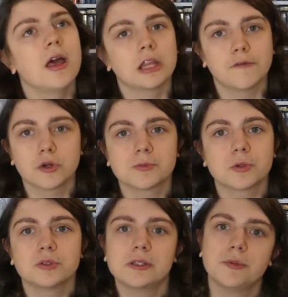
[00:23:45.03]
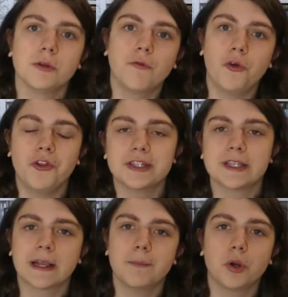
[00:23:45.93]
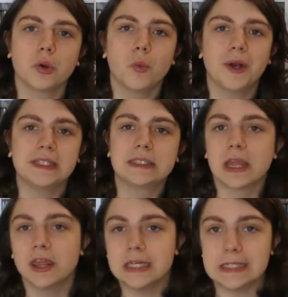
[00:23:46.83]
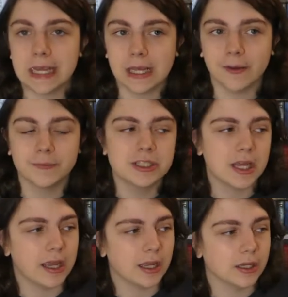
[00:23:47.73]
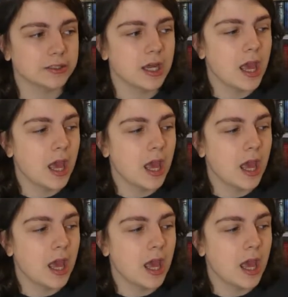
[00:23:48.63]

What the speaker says: The 1st book was The Beautiful and the 2nd book was The Damned, and